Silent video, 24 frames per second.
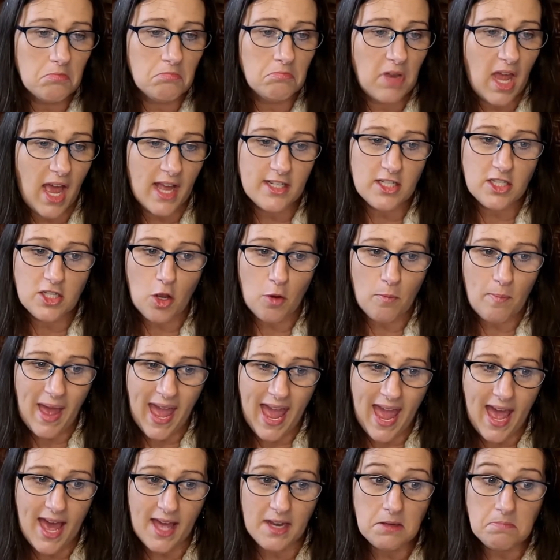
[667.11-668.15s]
Not so
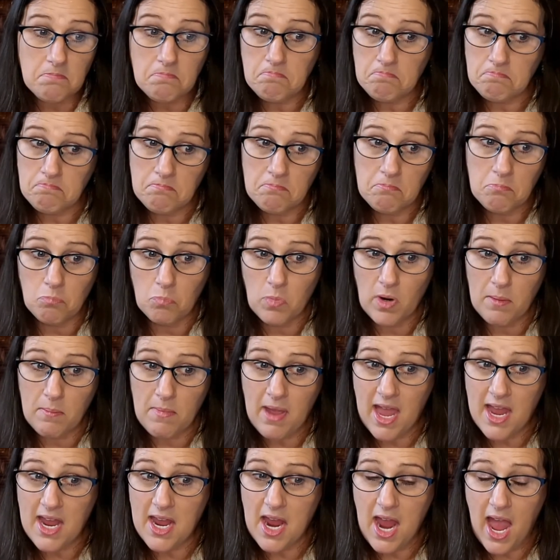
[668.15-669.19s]
bad. We
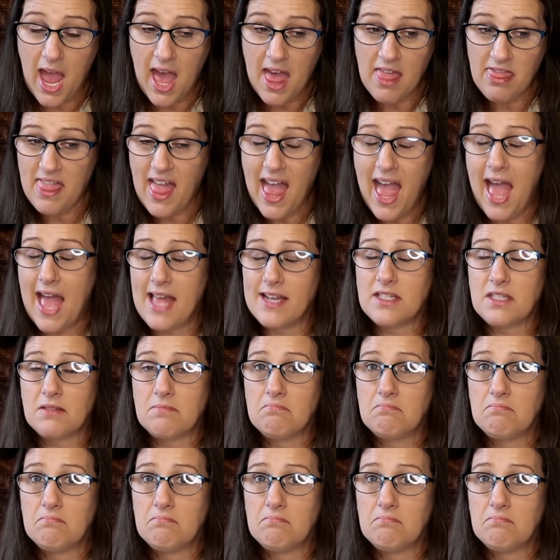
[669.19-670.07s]
may at that.